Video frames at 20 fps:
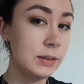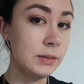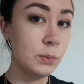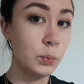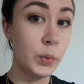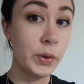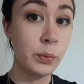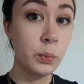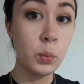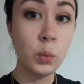
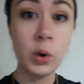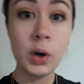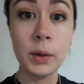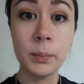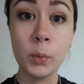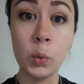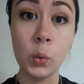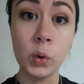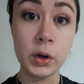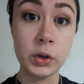with warm
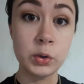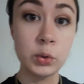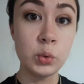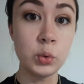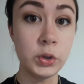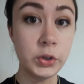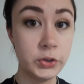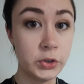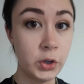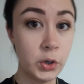or
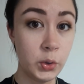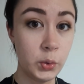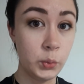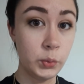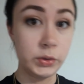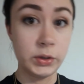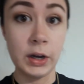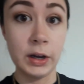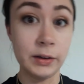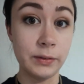cool
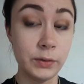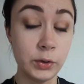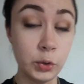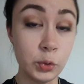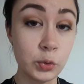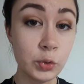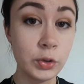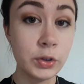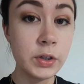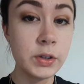tone kind of
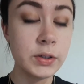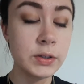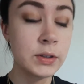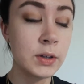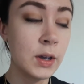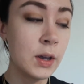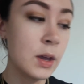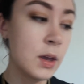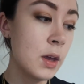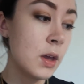neutrals.
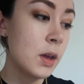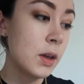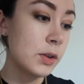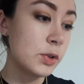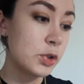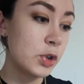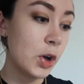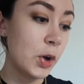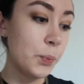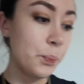
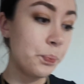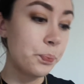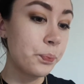So